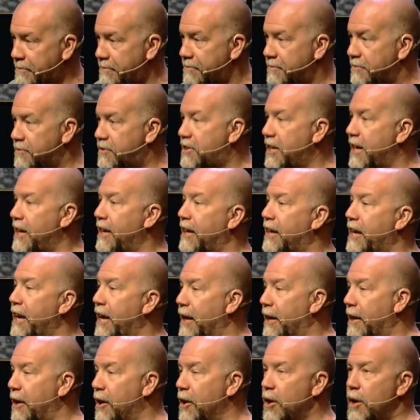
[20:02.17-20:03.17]
Say it
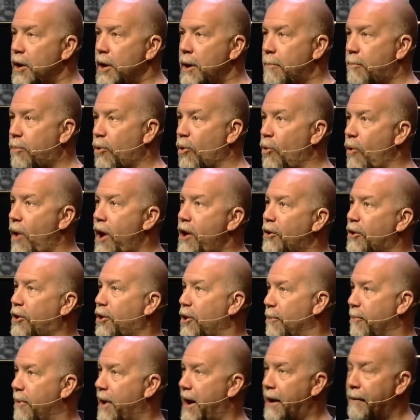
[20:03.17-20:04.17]
again.
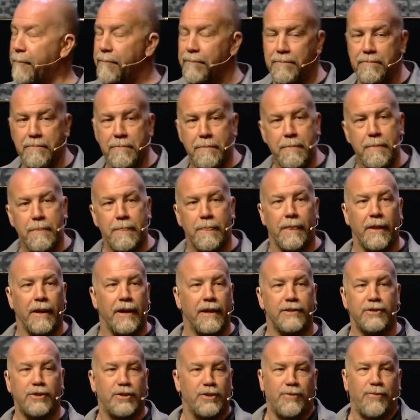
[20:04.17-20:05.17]
Parerchomai.
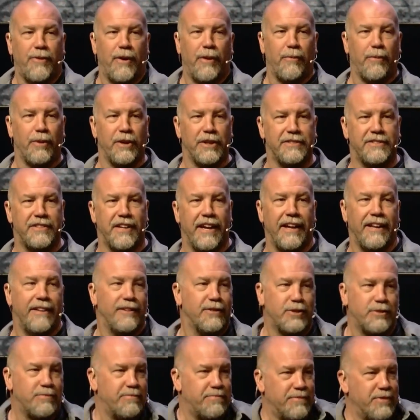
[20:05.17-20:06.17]
It's just fun word to say.
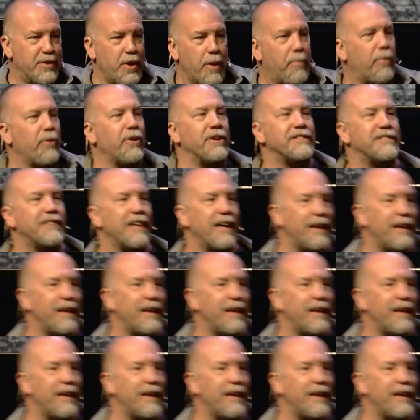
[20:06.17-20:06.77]
There's no point in saying